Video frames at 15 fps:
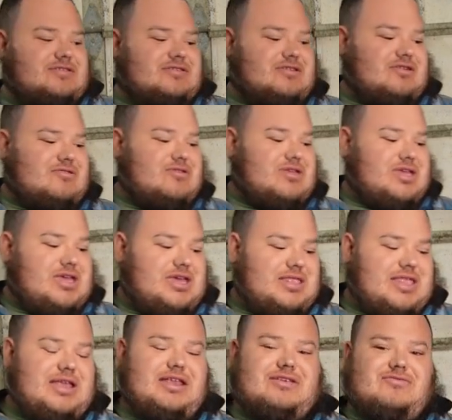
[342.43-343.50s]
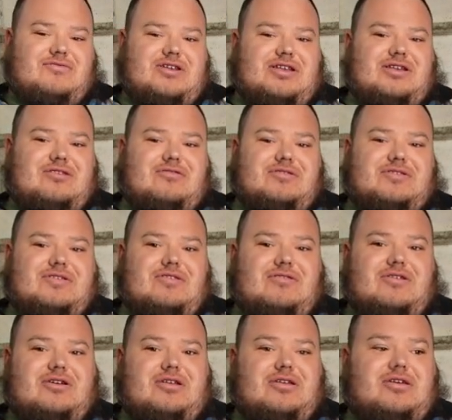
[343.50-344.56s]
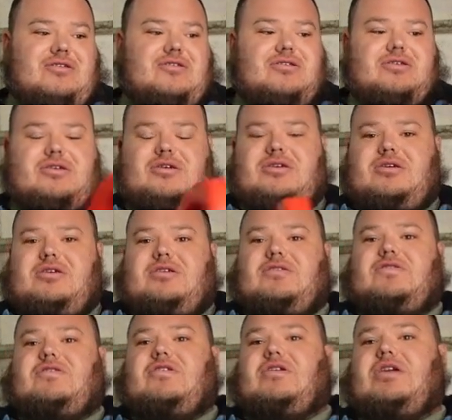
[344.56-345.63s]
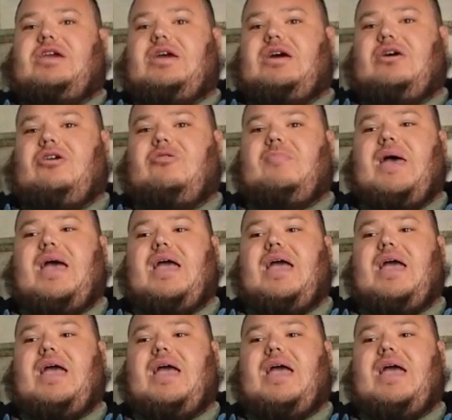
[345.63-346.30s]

So they just want to know what's going on. So you have